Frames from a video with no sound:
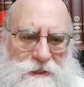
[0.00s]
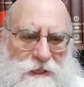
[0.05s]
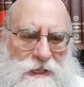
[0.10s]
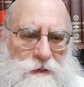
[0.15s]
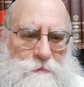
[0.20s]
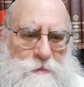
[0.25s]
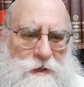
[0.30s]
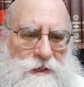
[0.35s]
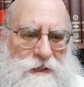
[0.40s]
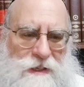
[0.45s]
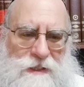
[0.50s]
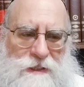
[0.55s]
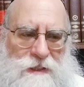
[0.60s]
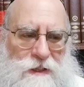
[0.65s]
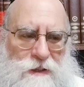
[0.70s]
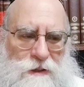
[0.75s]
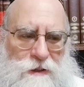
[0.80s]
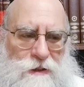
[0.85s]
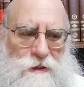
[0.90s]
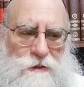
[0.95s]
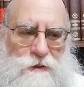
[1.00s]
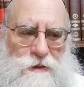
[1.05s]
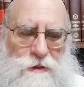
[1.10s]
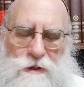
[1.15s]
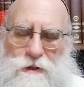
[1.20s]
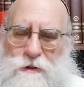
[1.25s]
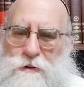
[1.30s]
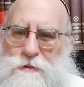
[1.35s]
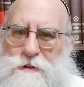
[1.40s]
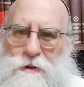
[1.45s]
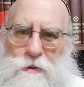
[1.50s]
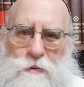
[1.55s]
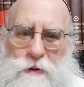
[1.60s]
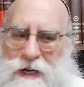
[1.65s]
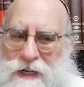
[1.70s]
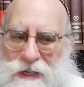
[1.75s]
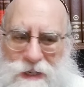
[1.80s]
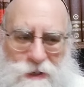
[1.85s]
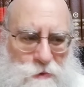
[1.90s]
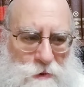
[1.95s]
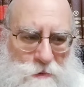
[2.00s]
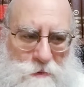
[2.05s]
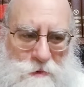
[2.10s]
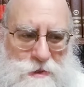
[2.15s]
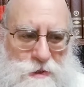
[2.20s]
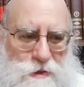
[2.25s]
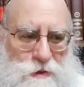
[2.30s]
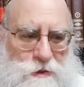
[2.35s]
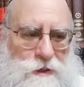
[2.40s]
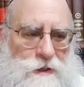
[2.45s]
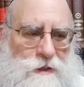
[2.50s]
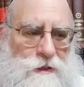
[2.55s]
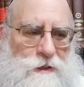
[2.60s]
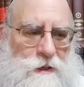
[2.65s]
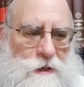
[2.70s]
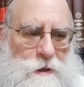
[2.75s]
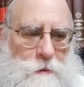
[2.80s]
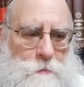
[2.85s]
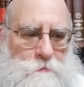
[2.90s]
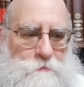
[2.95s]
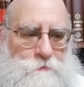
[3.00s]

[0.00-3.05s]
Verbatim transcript: him, and he did not know the why, what was going on,